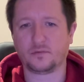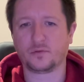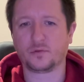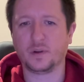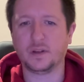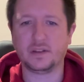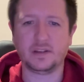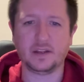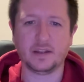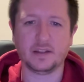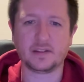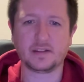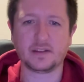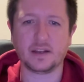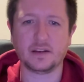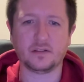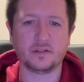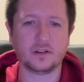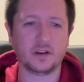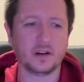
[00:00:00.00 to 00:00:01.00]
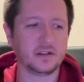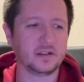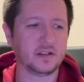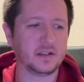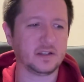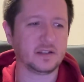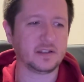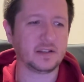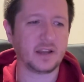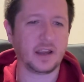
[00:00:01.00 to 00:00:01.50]
20th century, I
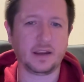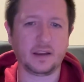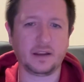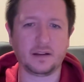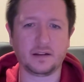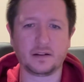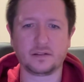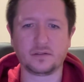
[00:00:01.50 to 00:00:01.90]
should say,